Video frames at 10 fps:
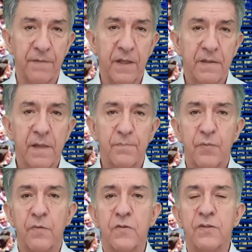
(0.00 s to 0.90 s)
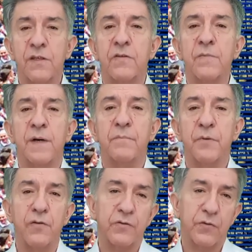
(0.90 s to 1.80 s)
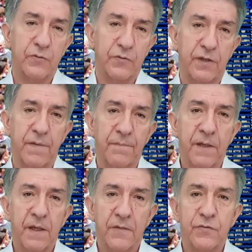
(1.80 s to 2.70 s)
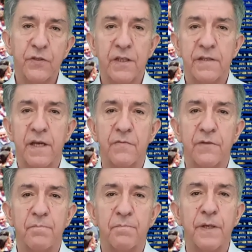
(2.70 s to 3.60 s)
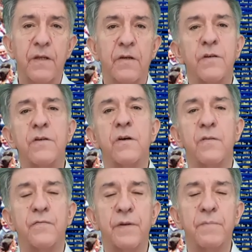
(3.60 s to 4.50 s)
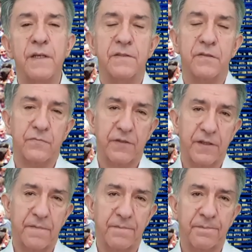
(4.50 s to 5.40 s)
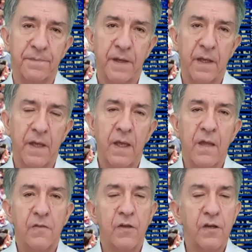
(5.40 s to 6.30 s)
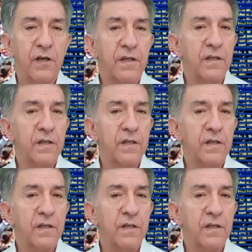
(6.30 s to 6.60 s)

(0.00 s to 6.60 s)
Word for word: that promotes human brotherhood, a Trinitarian pillar of Freemasonry. There he